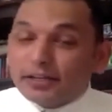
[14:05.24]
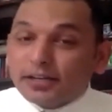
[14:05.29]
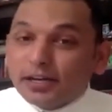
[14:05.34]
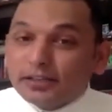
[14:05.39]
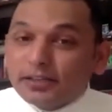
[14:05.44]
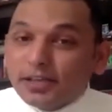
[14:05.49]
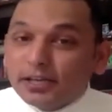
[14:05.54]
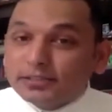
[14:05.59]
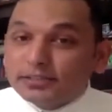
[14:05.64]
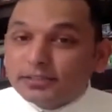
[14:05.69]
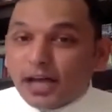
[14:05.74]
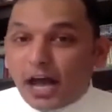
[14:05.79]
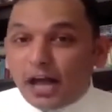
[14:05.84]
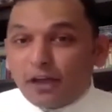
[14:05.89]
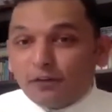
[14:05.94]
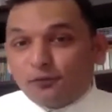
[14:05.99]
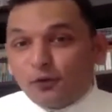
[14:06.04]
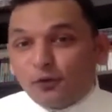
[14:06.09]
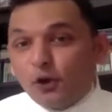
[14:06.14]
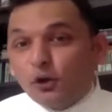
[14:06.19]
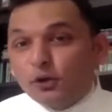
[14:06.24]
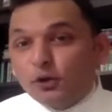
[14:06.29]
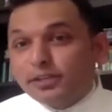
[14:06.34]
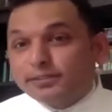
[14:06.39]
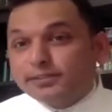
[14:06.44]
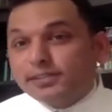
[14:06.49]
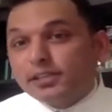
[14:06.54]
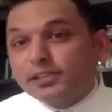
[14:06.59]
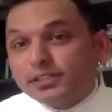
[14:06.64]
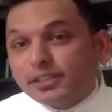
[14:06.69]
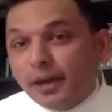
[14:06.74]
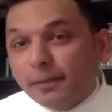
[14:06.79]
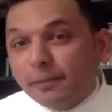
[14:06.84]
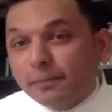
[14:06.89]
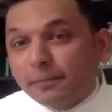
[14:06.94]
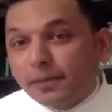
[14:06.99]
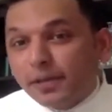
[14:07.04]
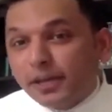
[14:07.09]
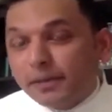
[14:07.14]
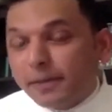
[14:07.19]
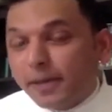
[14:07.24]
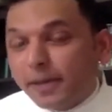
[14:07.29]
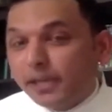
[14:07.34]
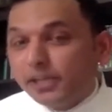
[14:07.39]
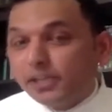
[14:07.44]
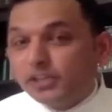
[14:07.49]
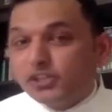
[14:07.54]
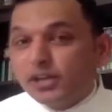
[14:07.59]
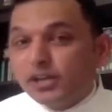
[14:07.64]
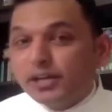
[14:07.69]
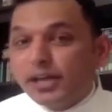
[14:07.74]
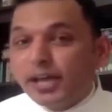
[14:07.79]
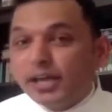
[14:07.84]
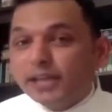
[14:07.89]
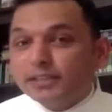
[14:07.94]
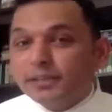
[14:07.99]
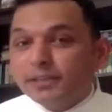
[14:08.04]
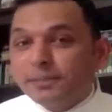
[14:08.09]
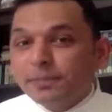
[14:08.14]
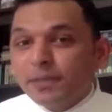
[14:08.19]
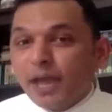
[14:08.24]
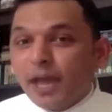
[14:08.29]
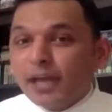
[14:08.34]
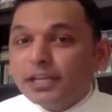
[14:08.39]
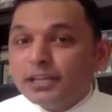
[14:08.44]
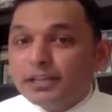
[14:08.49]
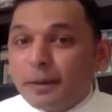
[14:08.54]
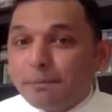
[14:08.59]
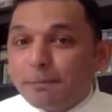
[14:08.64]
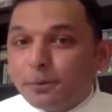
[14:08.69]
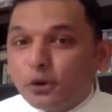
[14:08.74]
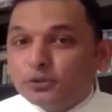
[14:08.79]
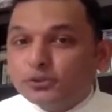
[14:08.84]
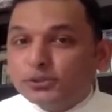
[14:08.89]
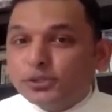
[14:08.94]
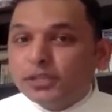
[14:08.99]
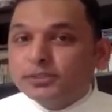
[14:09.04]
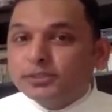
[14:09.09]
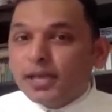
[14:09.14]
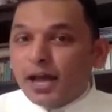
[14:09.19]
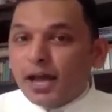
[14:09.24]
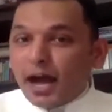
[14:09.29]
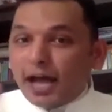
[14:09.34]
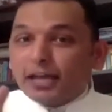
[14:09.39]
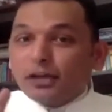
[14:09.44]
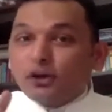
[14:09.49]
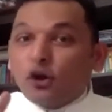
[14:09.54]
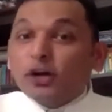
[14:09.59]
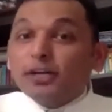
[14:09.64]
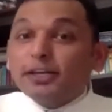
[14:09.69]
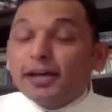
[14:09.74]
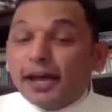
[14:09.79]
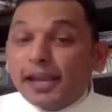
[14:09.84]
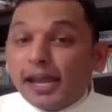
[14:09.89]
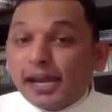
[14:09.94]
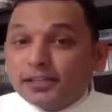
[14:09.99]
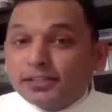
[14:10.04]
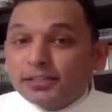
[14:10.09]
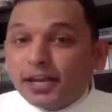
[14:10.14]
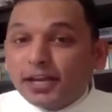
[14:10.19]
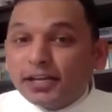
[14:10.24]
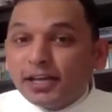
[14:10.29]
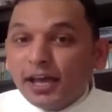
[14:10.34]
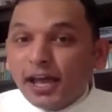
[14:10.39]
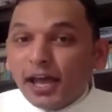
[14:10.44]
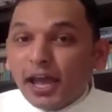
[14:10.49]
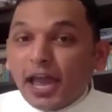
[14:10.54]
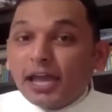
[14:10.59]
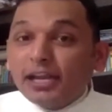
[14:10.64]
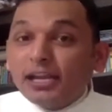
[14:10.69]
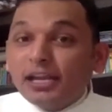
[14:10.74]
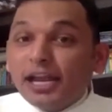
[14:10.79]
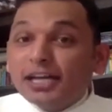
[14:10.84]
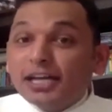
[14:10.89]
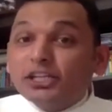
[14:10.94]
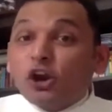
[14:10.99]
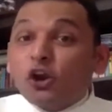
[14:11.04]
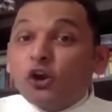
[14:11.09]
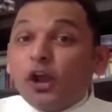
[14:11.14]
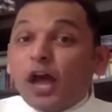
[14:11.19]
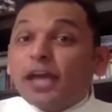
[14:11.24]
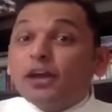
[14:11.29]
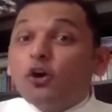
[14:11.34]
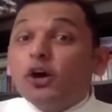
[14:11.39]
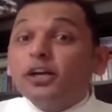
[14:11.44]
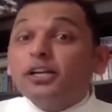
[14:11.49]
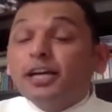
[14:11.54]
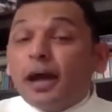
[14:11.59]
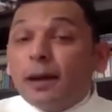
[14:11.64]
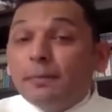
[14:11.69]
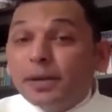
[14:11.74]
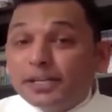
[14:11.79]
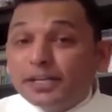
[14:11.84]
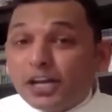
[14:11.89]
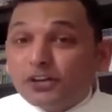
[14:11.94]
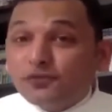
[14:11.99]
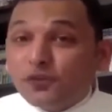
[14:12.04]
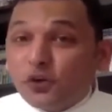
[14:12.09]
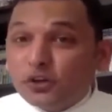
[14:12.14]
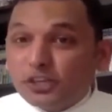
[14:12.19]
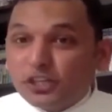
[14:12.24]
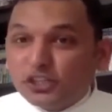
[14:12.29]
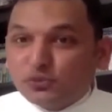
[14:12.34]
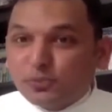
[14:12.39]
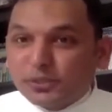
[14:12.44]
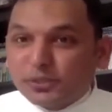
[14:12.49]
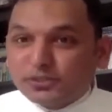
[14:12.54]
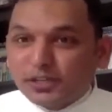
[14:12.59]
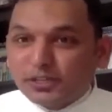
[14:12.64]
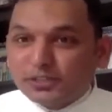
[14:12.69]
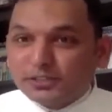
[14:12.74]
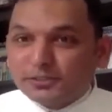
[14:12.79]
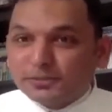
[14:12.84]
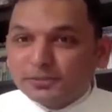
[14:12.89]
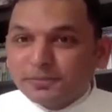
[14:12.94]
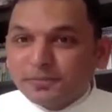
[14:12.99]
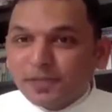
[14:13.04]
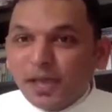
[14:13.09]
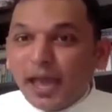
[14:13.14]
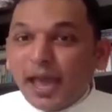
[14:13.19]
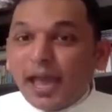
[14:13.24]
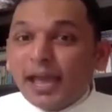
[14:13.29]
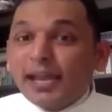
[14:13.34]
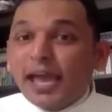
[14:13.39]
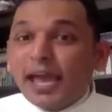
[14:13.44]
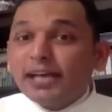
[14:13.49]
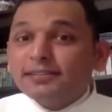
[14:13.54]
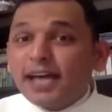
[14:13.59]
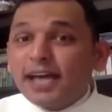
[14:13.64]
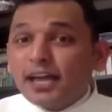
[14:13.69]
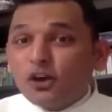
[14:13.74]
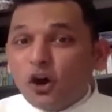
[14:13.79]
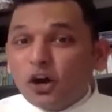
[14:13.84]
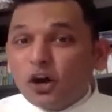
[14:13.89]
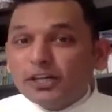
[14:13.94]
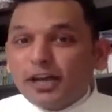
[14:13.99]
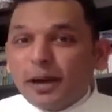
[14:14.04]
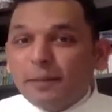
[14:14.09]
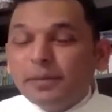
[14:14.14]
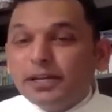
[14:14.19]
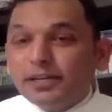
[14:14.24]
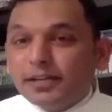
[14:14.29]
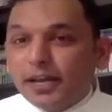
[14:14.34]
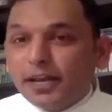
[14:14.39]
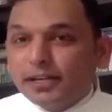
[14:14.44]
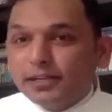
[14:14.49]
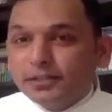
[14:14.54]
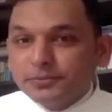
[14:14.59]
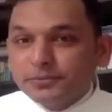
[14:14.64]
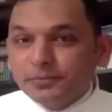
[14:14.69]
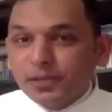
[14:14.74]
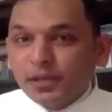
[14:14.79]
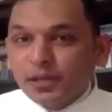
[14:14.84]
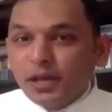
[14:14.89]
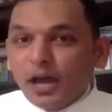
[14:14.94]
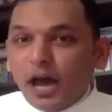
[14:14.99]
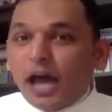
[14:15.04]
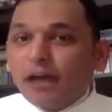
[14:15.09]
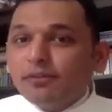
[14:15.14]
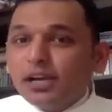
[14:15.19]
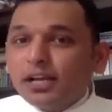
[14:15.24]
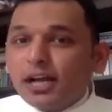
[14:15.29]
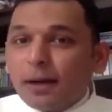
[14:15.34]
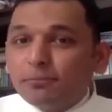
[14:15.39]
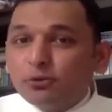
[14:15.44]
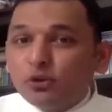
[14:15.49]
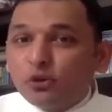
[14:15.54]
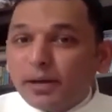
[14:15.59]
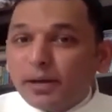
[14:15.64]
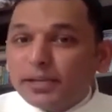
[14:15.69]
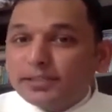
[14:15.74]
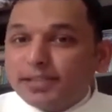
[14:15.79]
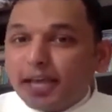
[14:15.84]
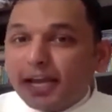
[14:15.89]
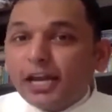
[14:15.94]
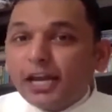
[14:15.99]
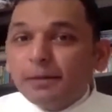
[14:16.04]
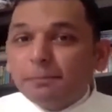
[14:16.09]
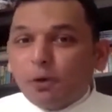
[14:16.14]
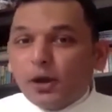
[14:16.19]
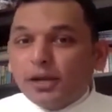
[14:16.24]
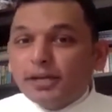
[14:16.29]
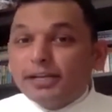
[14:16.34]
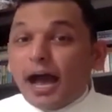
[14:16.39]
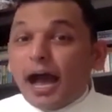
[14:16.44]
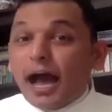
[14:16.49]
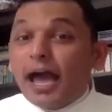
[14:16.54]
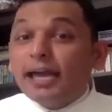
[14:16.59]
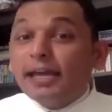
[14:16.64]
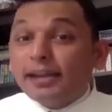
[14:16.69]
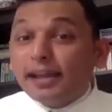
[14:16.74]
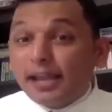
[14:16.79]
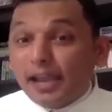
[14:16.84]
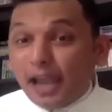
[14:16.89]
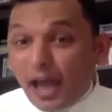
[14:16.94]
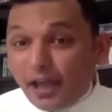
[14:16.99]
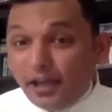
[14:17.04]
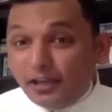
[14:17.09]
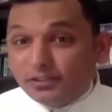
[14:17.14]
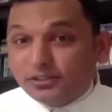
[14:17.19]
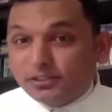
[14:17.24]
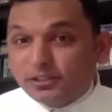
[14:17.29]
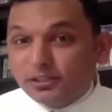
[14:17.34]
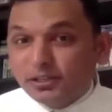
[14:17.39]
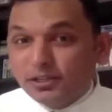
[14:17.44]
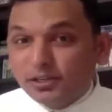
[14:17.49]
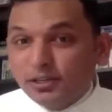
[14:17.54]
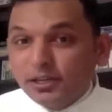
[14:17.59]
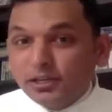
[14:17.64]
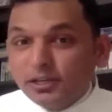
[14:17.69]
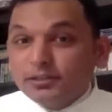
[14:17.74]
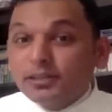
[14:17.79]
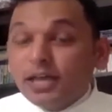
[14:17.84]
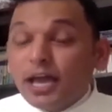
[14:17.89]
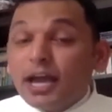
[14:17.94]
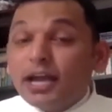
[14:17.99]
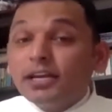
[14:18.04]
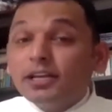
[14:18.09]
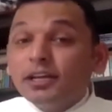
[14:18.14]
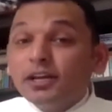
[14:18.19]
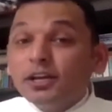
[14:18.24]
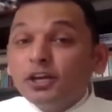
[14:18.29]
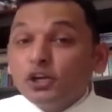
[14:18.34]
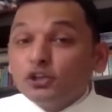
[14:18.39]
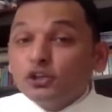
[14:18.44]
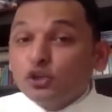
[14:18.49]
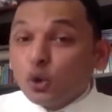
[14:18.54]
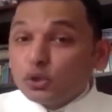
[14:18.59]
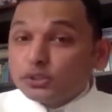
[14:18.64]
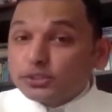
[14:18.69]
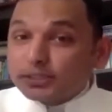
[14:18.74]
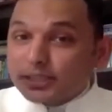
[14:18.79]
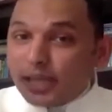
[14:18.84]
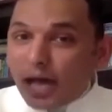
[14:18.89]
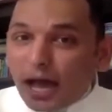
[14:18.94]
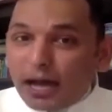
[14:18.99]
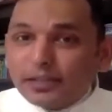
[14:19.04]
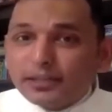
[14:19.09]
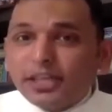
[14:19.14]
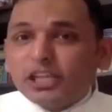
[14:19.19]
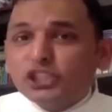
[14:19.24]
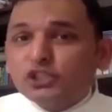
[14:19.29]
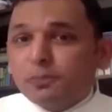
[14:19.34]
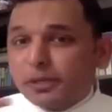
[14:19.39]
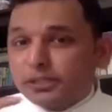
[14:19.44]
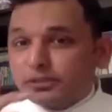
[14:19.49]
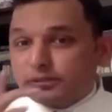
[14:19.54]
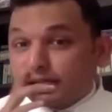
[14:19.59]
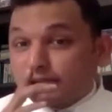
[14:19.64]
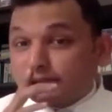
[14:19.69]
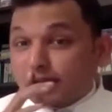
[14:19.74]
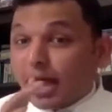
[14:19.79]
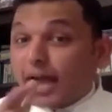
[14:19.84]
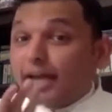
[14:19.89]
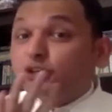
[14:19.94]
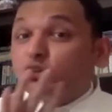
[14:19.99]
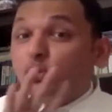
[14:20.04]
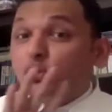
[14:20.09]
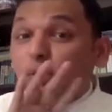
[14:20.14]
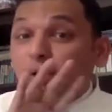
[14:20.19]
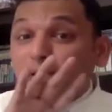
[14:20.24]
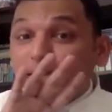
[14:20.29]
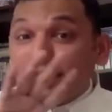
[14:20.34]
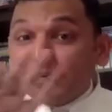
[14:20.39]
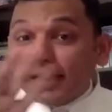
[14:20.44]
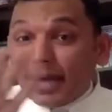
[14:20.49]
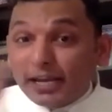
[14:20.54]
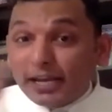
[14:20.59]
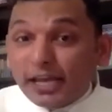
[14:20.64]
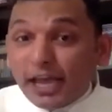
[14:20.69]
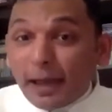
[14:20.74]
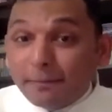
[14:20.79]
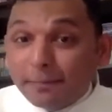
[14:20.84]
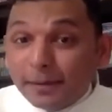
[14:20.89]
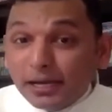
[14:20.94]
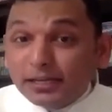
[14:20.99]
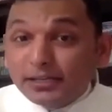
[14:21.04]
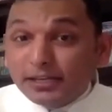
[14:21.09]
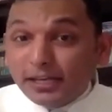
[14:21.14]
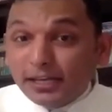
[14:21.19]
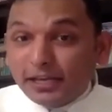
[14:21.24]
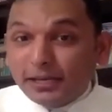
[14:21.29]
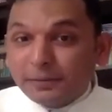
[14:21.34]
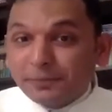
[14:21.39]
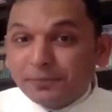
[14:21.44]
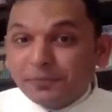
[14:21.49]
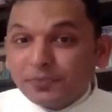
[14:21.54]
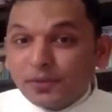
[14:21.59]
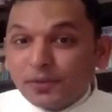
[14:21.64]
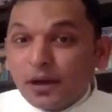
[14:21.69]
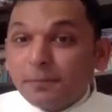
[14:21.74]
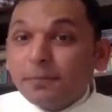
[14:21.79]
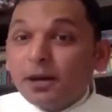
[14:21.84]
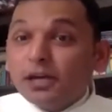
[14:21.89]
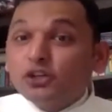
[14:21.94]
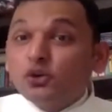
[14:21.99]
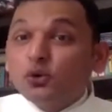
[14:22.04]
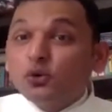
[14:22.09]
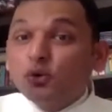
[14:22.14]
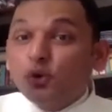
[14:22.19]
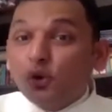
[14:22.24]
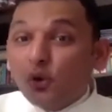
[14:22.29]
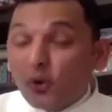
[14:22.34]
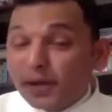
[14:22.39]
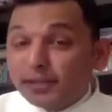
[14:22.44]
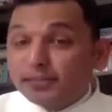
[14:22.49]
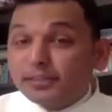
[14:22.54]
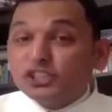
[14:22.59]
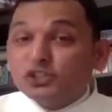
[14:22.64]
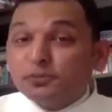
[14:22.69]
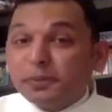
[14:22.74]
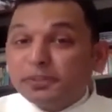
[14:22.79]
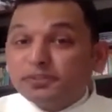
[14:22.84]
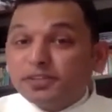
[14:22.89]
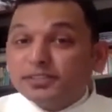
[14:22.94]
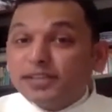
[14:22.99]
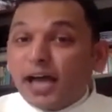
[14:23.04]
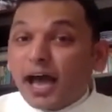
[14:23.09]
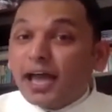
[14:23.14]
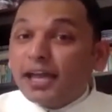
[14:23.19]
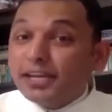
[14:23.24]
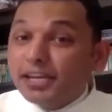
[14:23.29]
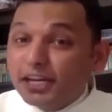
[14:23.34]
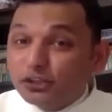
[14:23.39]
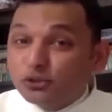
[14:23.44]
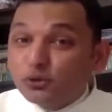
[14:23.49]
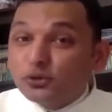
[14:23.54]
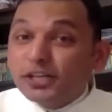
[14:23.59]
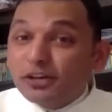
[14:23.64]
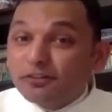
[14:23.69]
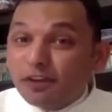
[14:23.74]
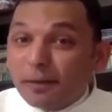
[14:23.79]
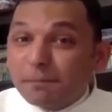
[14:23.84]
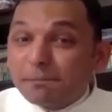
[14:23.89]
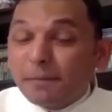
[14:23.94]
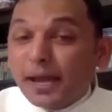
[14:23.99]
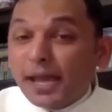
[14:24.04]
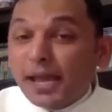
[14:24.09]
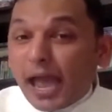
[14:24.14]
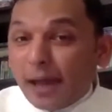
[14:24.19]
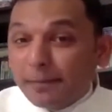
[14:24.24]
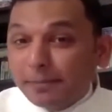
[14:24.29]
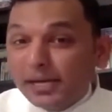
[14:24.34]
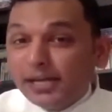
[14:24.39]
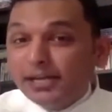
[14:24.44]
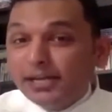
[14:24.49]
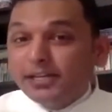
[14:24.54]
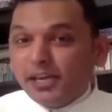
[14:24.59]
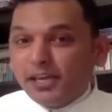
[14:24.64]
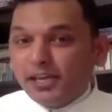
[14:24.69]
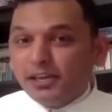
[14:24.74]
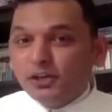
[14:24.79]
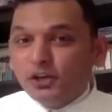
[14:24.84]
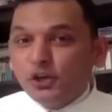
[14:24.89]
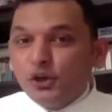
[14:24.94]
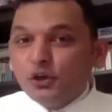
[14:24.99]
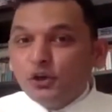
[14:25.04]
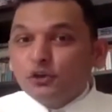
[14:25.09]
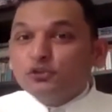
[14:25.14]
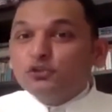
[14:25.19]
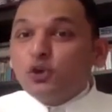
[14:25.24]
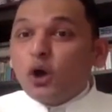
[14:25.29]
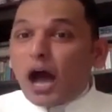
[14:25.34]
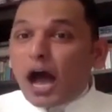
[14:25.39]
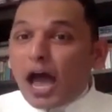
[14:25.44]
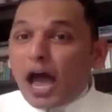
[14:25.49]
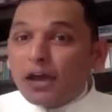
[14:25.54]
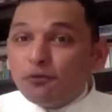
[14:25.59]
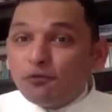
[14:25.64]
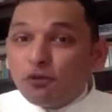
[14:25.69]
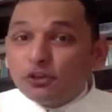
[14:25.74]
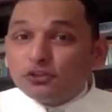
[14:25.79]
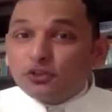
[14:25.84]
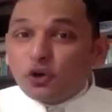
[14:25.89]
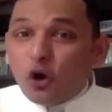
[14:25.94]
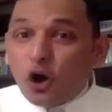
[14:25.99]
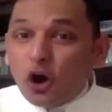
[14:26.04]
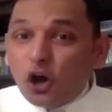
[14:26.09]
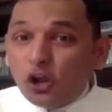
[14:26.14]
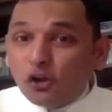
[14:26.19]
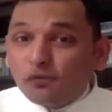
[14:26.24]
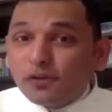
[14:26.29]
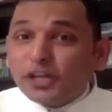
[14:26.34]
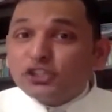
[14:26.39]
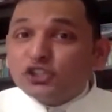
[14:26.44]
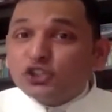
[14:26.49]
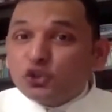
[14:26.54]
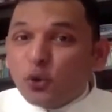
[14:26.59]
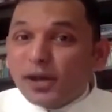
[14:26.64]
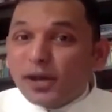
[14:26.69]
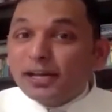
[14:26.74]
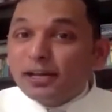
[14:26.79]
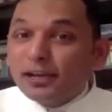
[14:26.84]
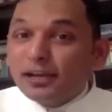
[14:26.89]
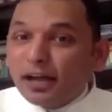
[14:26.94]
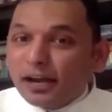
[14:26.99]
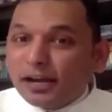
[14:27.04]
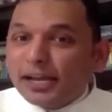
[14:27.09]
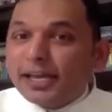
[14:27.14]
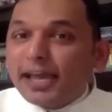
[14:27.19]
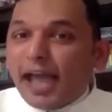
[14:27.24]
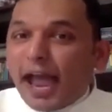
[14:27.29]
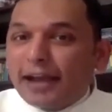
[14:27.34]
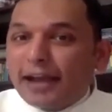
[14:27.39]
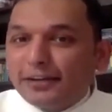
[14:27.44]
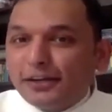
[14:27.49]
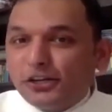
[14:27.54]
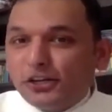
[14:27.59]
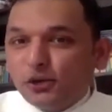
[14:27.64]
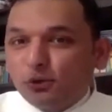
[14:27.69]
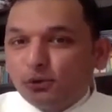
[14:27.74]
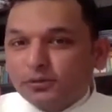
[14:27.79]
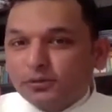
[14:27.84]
this. I followed the system in my initial days. And in the process, I got connected. And later on, I got committed for this business. And as I got committed, I will come to my second point. I realized that to start this business, I don't need any ability. But to grow in this business, I need to develop my ability. So I was always showing learning attitude.